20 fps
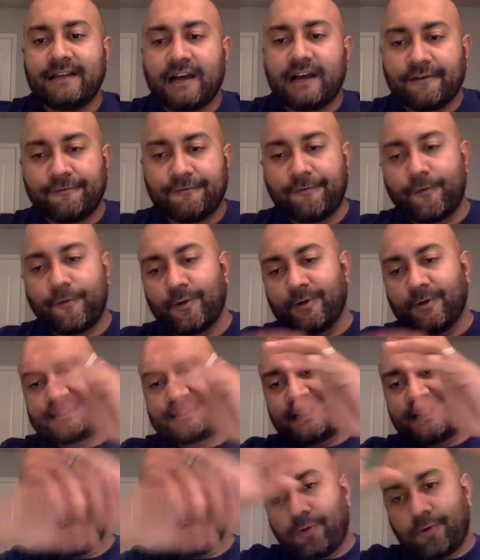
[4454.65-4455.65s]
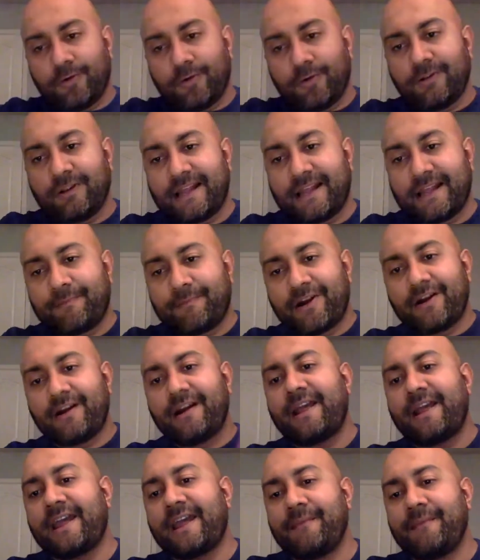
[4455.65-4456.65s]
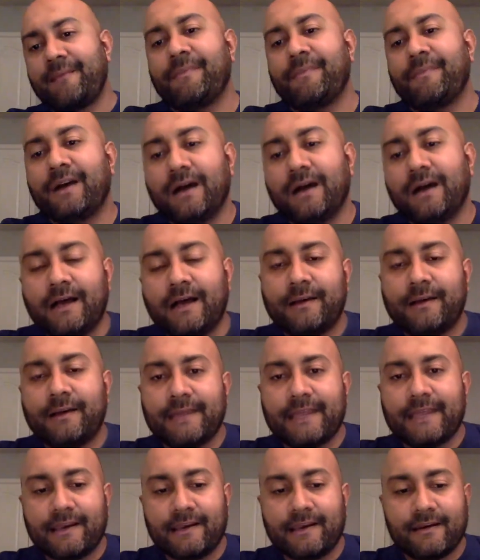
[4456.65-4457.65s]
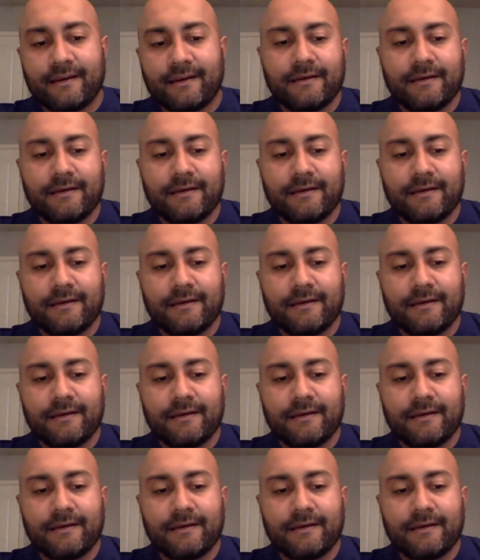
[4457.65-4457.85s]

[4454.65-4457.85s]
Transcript: unfolds that whole like paradigm in